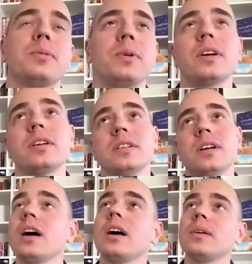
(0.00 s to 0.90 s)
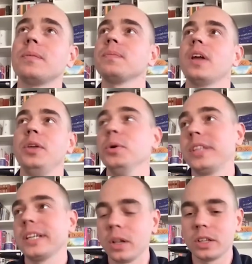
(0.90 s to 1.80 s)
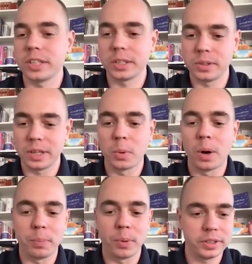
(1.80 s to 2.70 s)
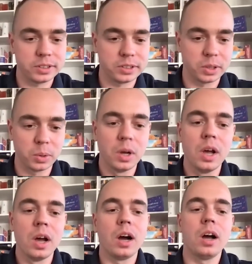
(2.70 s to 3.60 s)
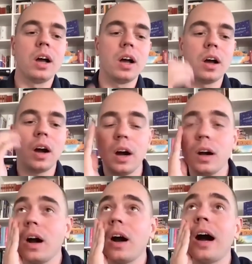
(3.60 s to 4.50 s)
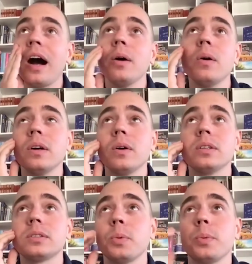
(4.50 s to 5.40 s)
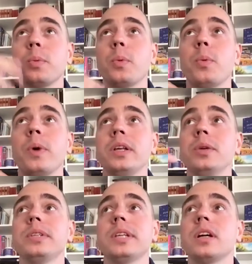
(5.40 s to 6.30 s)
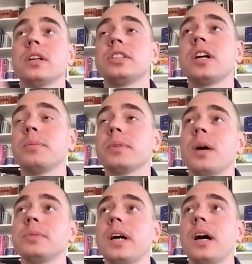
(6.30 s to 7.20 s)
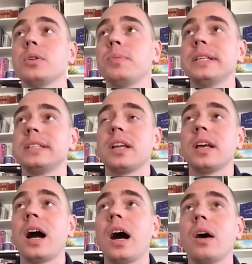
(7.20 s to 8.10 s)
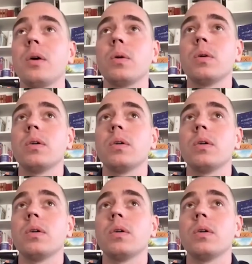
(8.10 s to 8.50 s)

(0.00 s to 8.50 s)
were a new technology at one point. So so when a new technology comes out, basically how